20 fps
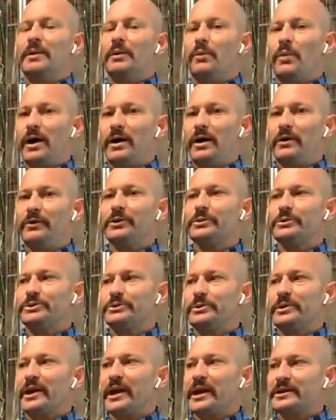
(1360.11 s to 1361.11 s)
But while they
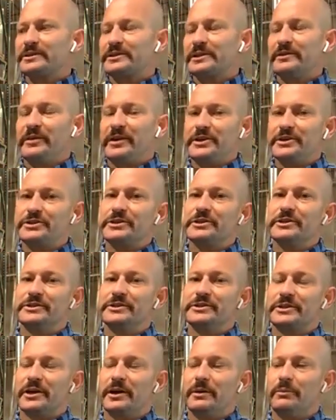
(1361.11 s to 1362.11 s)
were doing
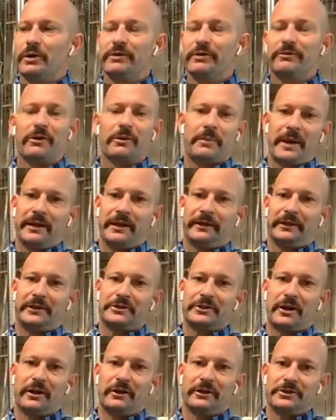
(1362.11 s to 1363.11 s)
excavations, one of our
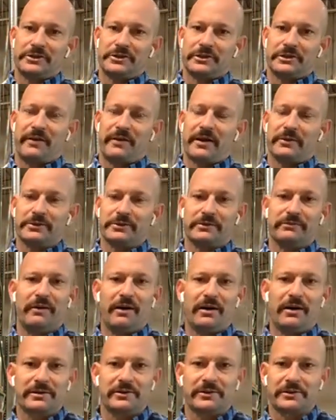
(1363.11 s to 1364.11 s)
paleontologists found some
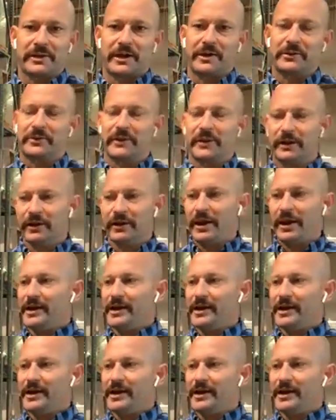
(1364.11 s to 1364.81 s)
fossils out there.